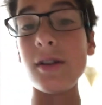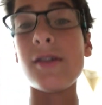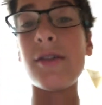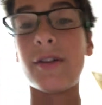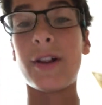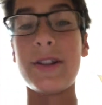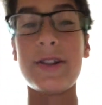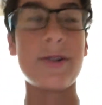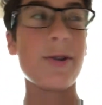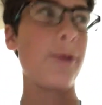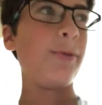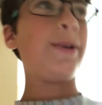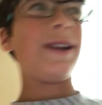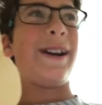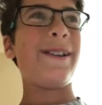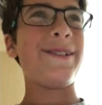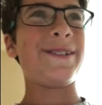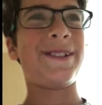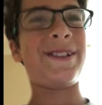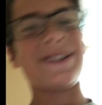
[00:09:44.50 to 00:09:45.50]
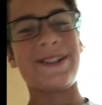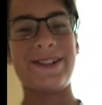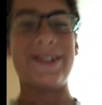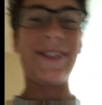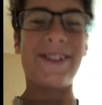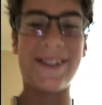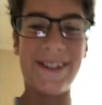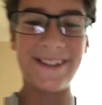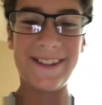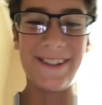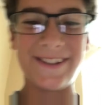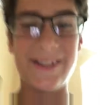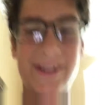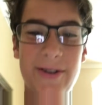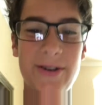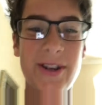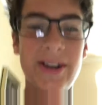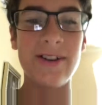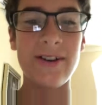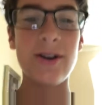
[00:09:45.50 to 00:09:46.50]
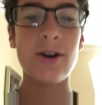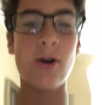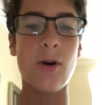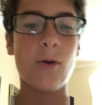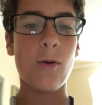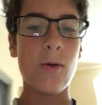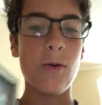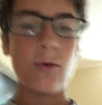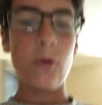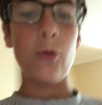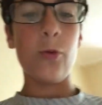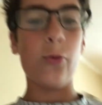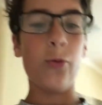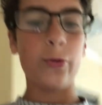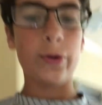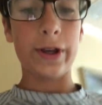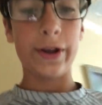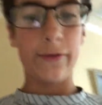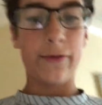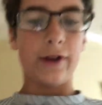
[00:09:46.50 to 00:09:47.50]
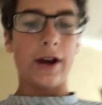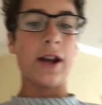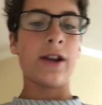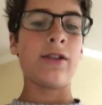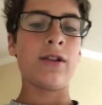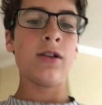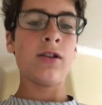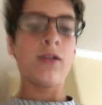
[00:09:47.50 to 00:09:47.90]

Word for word: Let's go downstairs and see who we can find.